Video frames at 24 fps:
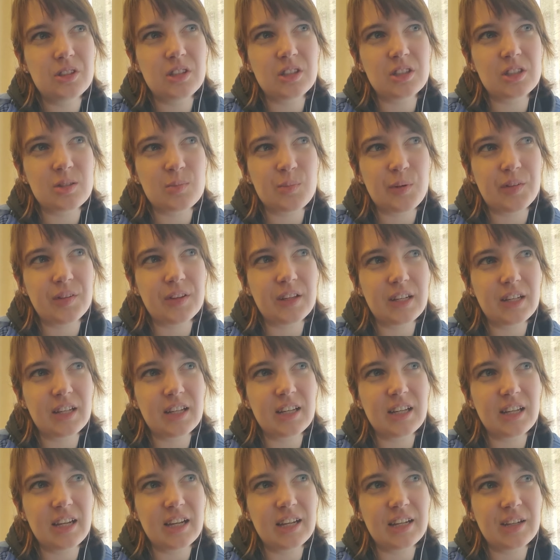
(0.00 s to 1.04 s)
of this is probably going to
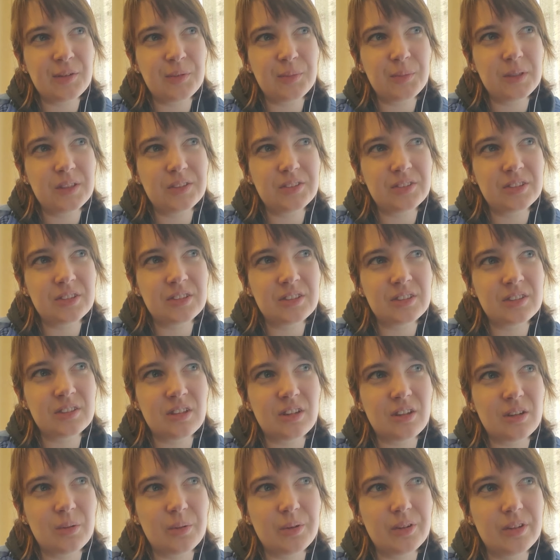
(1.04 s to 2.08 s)
get cut out because this is
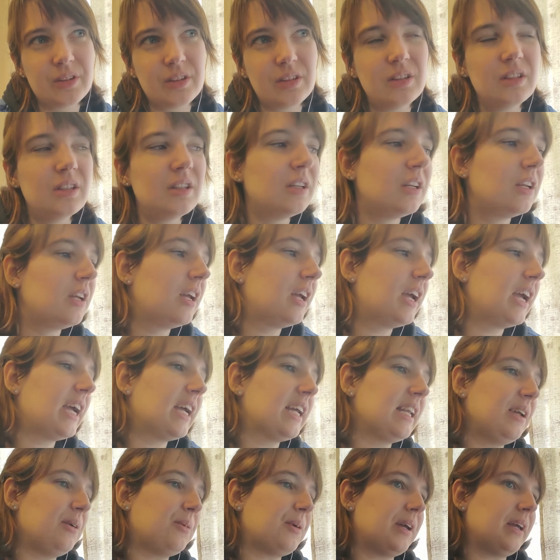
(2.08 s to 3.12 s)
awkward.
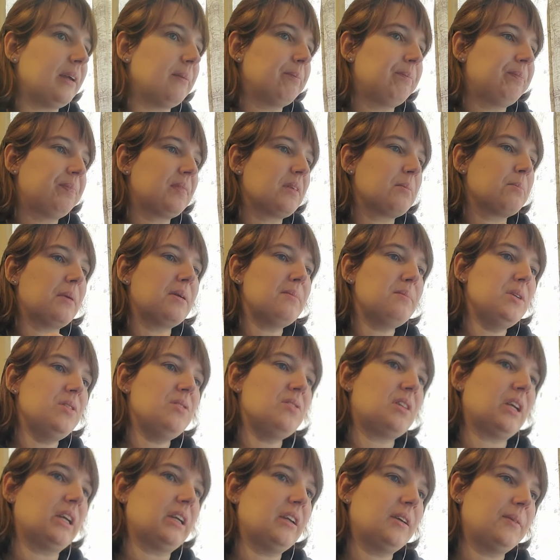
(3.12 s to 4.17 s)
Anyway, my
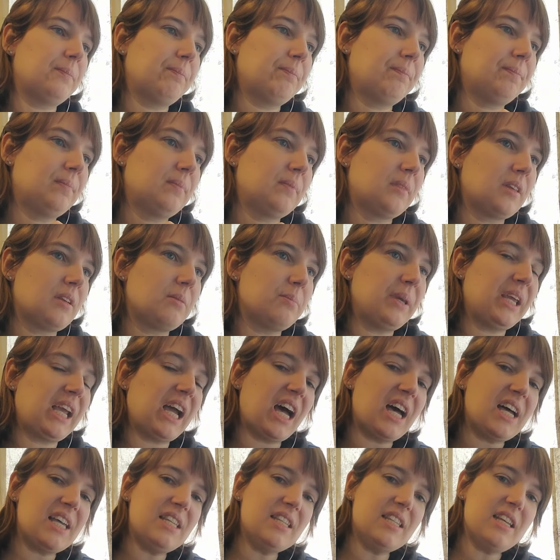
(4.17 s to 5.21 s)
music.
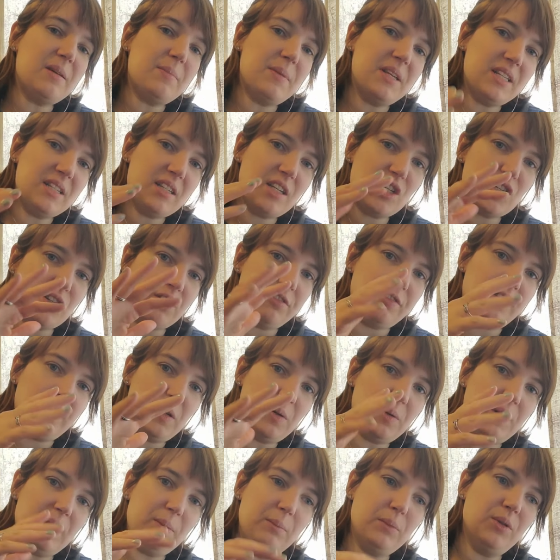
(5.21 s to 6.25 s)
Because I'm in such a
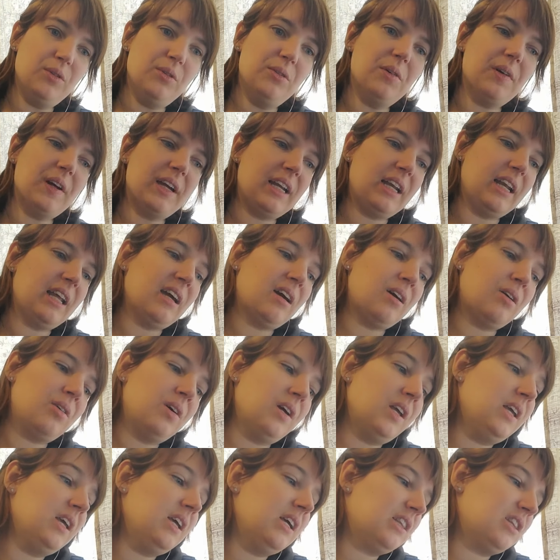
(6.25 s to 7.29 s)
floaty mood right now,
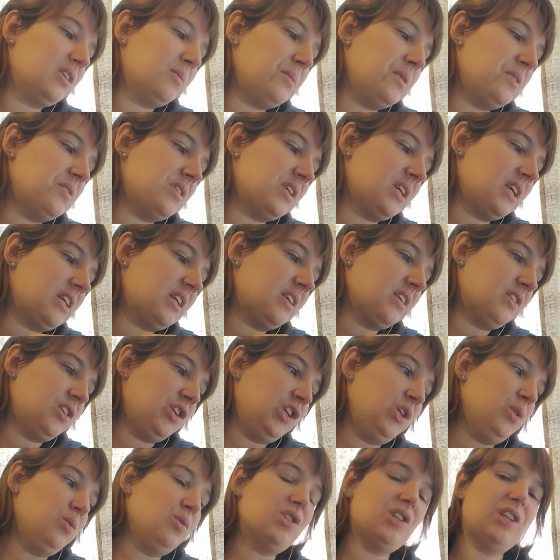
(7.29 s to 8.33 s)
the music
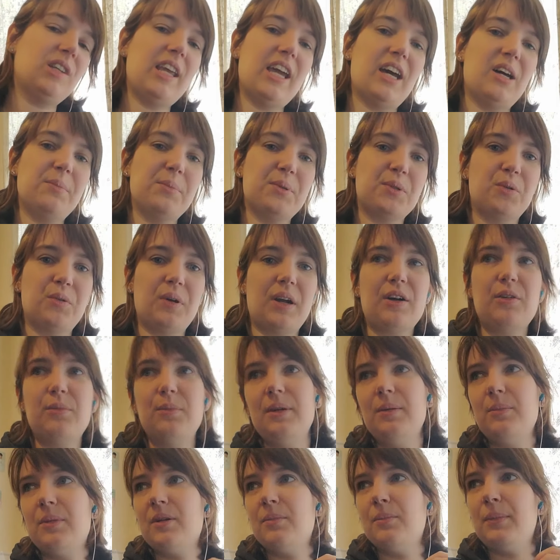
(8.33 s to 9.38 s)
usually helps ground
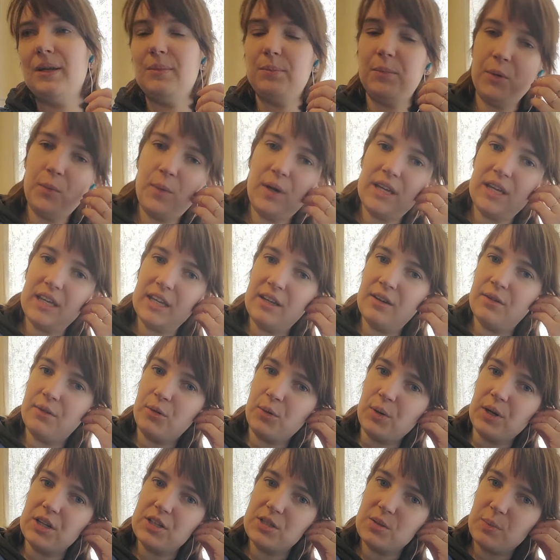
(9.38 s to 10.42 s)
me, but it might be making it
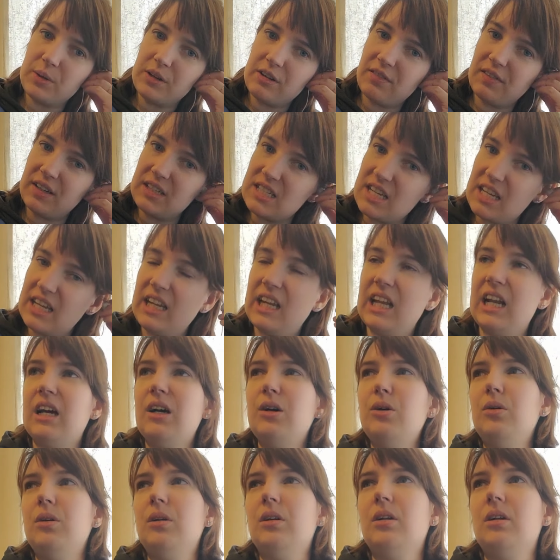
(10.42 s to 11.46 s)
worse. But if I take it
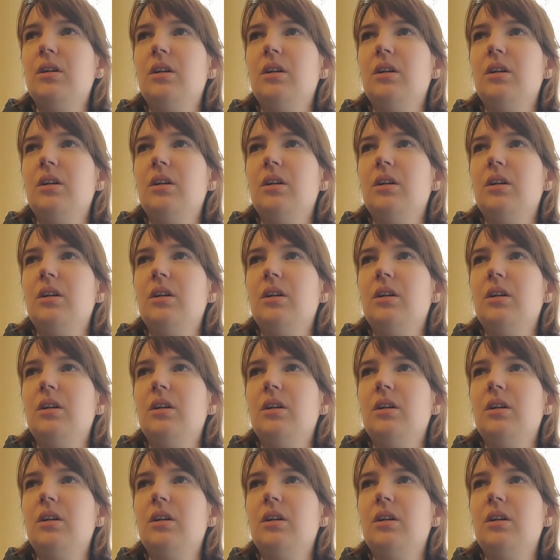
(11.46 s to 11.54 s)
out...